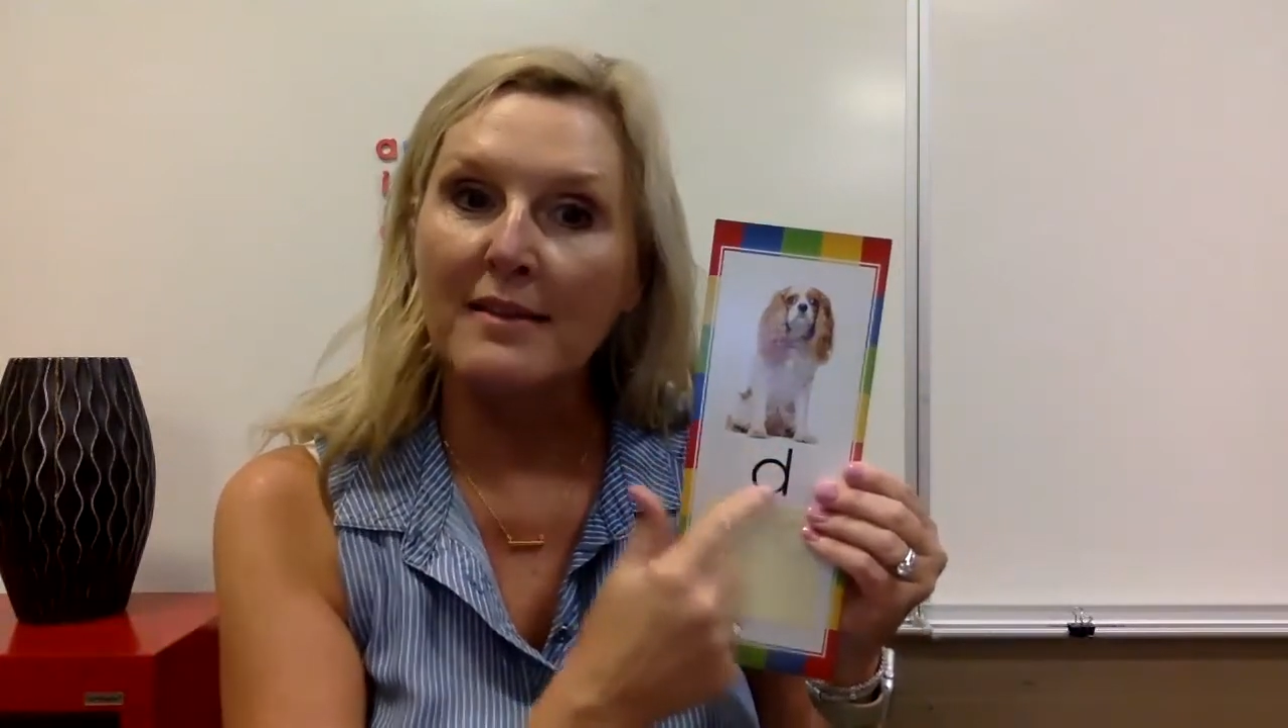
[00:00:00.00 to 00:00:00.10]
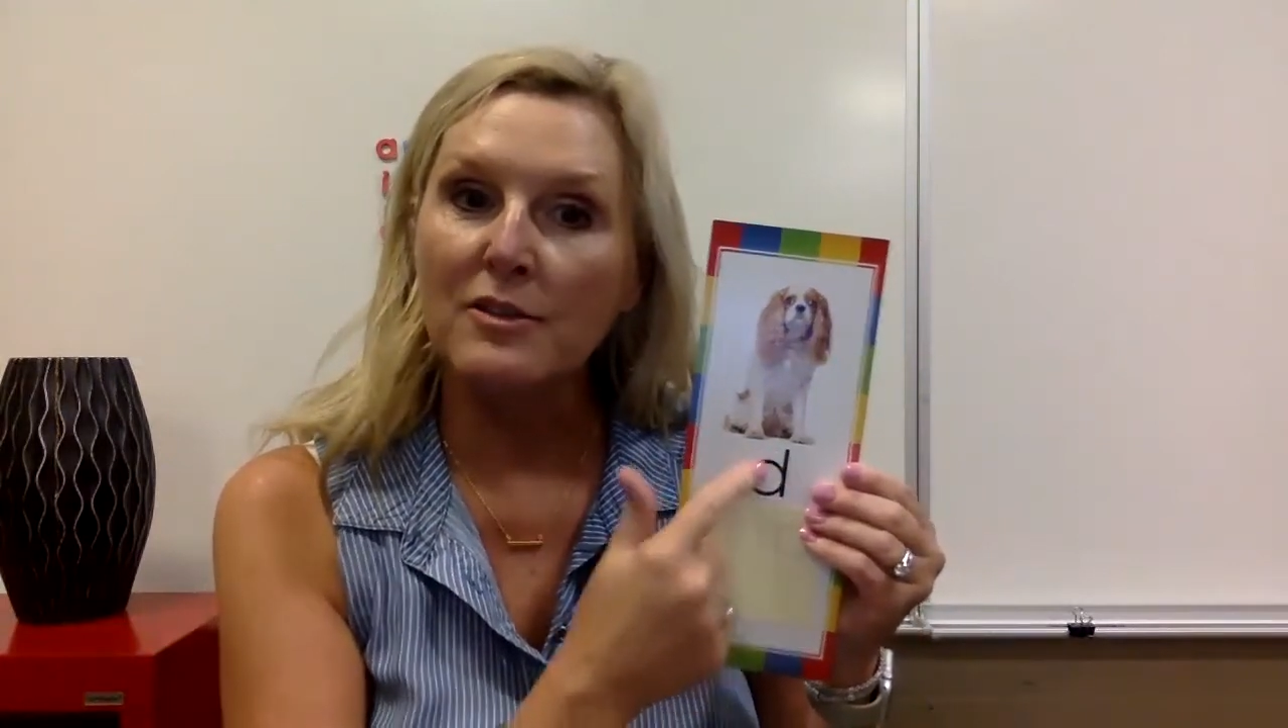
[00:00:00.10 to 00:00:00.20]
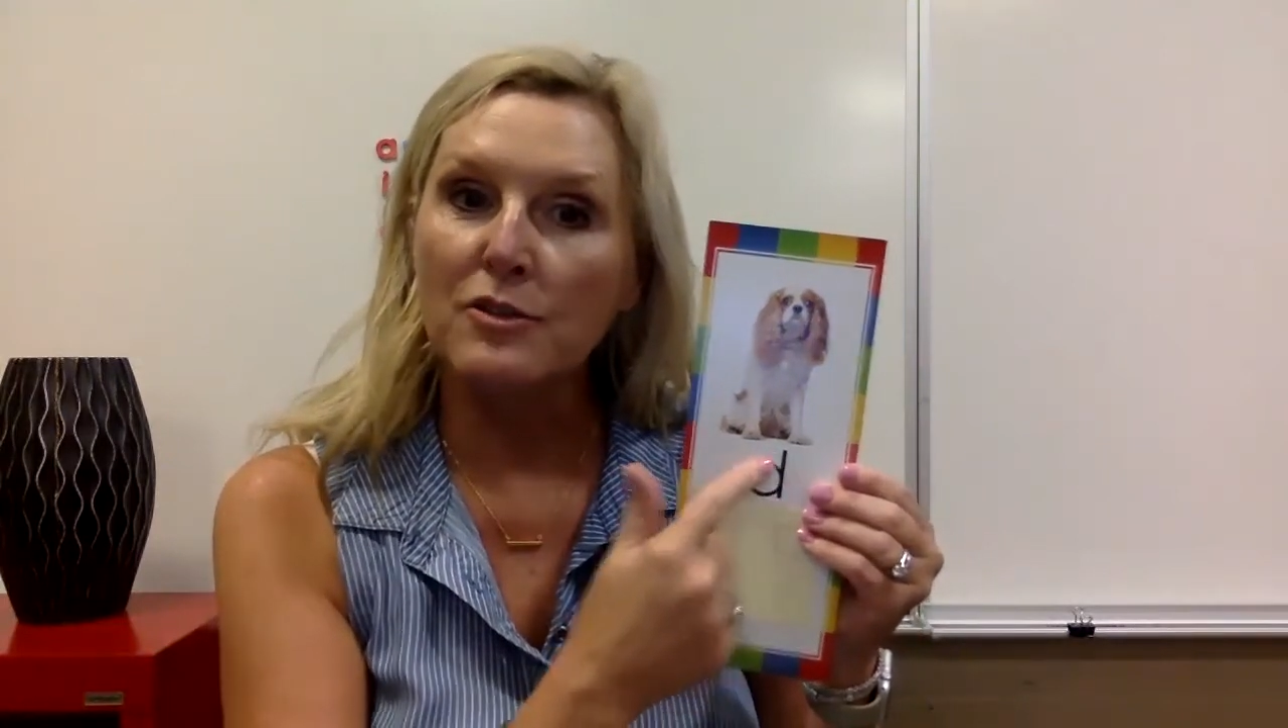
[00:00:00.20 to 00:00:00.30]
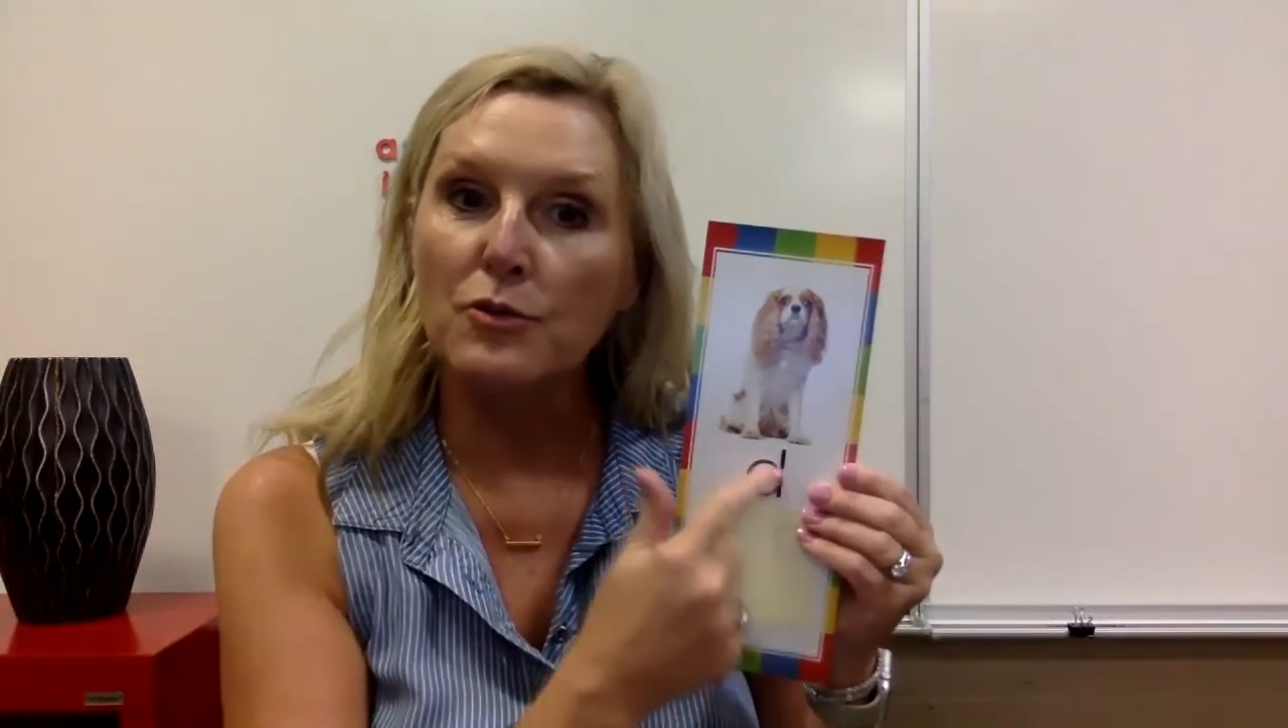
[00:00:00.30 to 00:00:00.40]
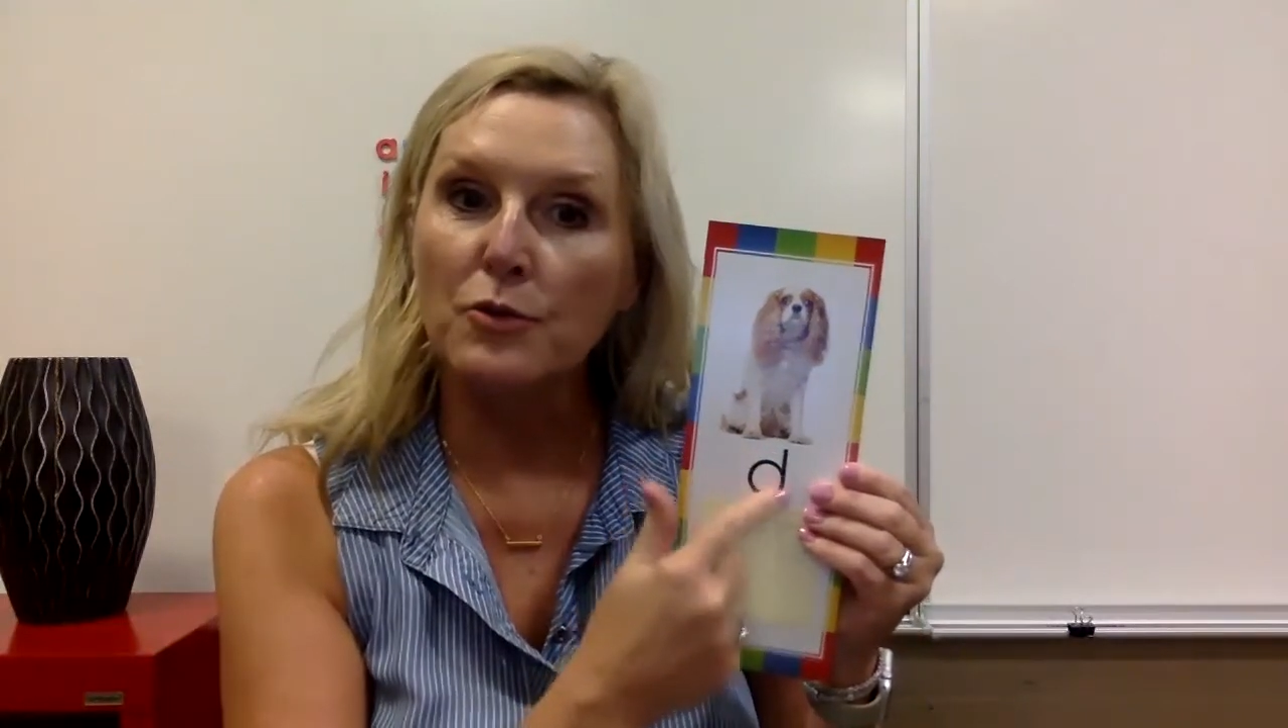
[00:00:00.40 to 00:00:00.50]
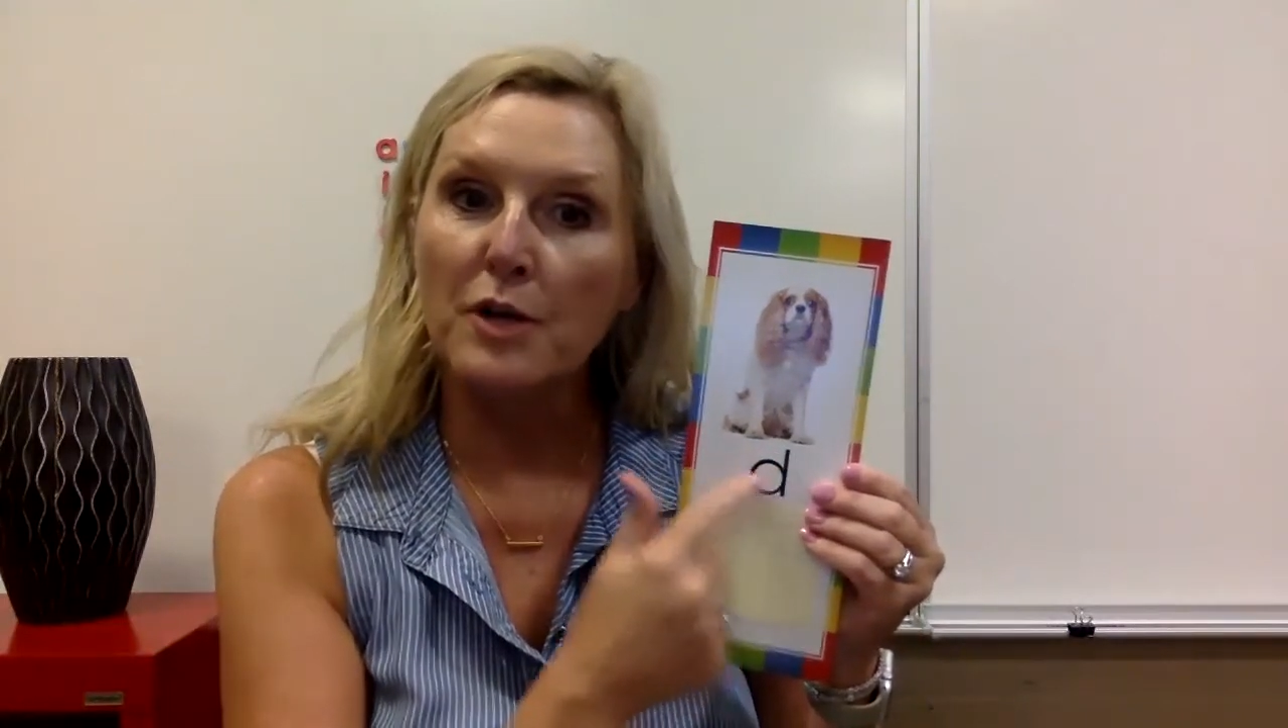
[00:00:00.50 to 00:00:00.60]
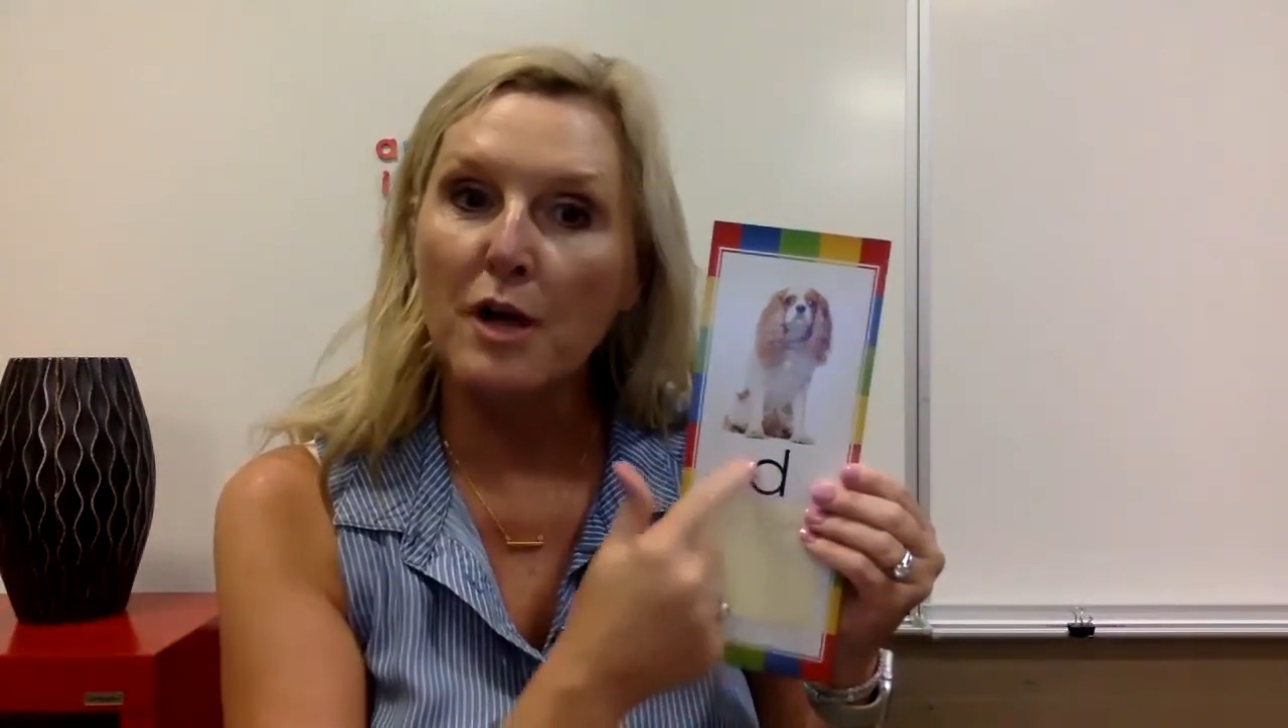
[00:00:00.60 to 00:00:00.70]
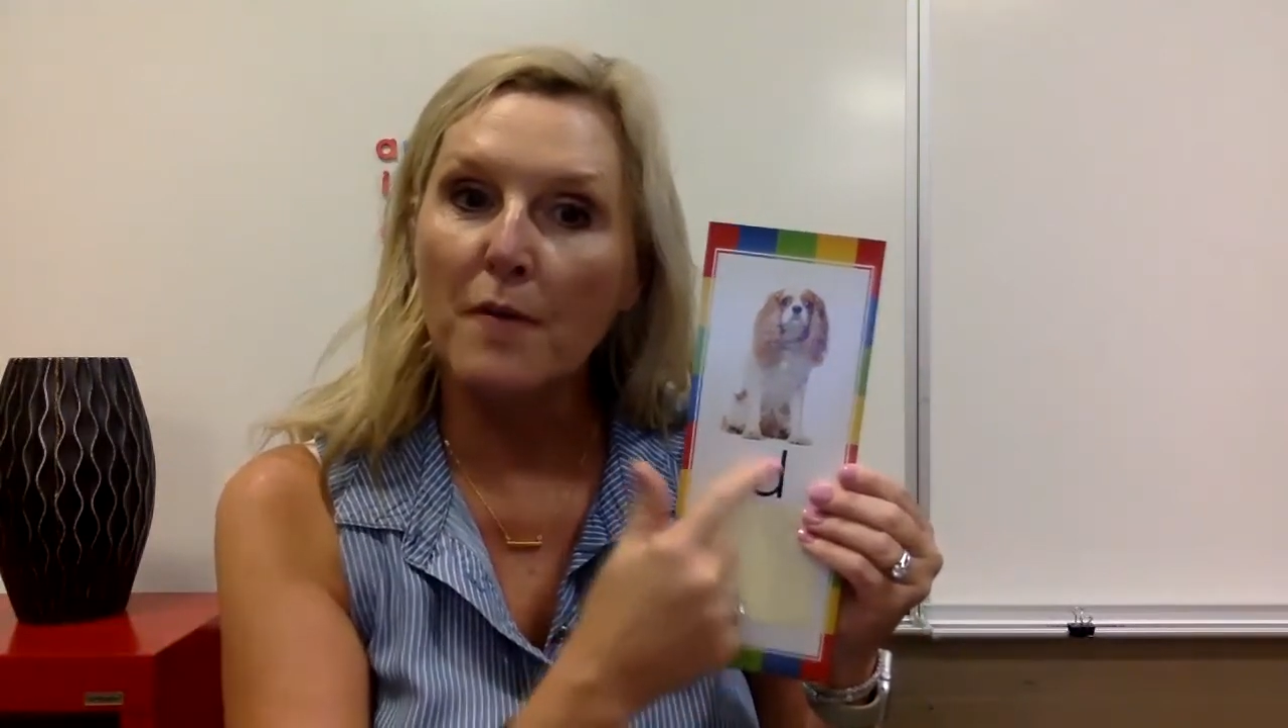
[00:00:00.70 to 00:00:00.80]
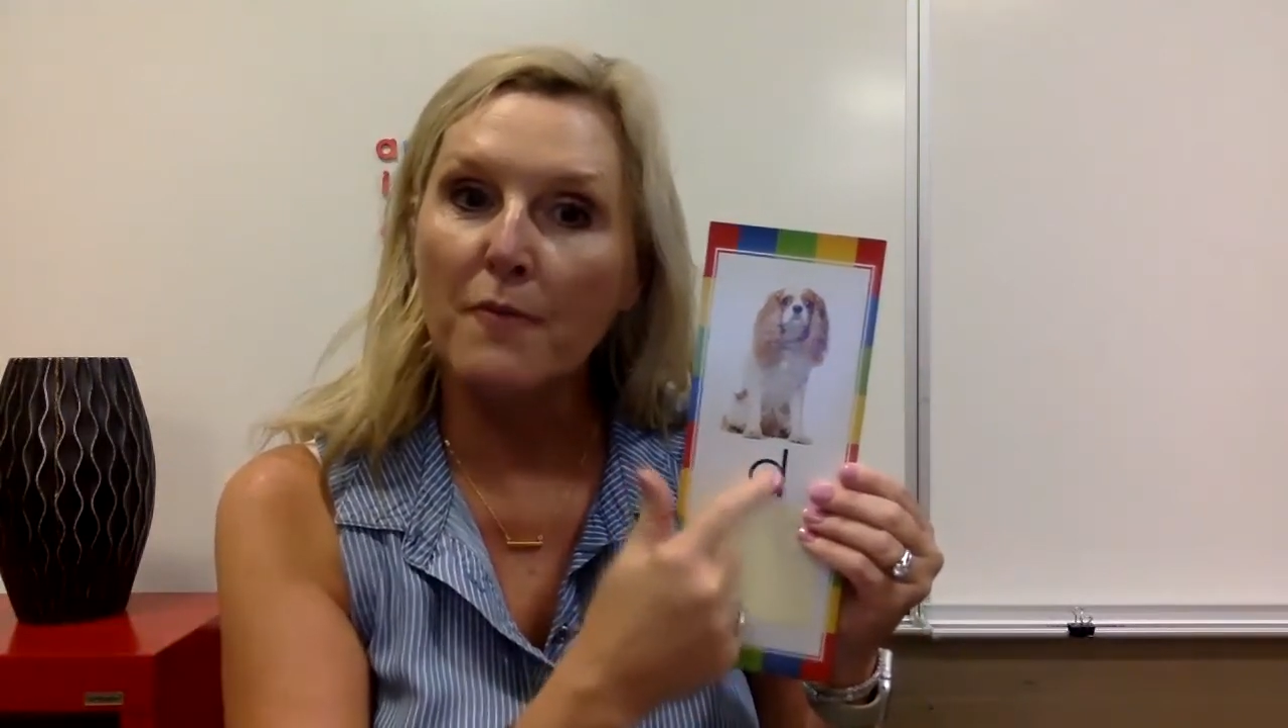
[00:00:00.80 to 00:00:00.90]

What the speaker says: doorknob